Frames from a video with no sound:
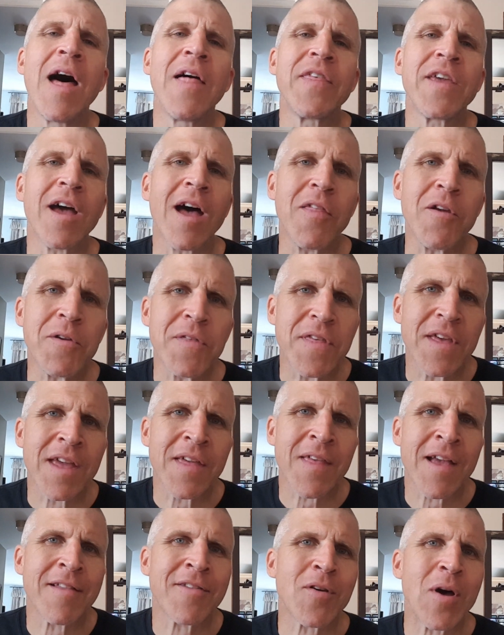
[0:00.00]
The other
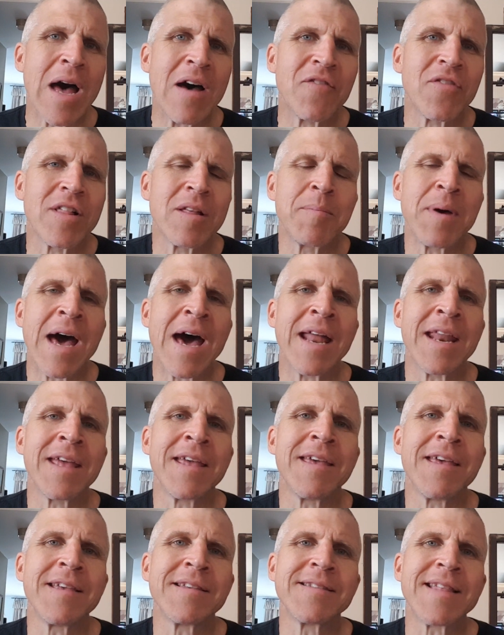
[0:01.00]
thing that's awful about
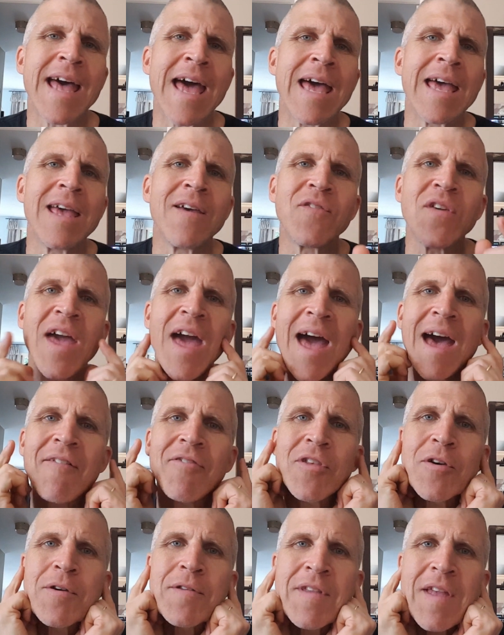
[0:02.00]
it is that if you
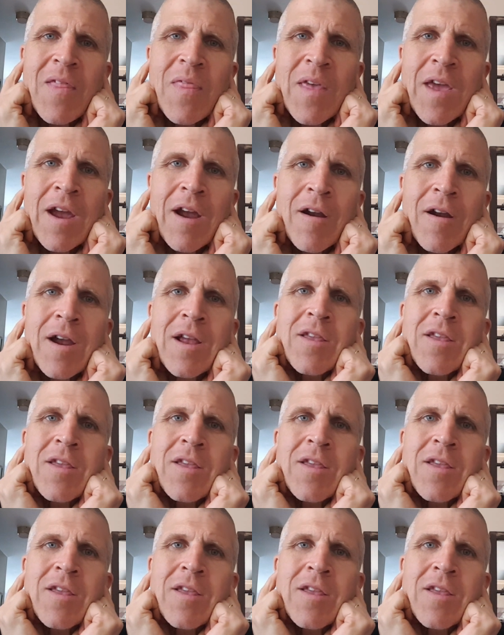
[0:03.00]
have those in there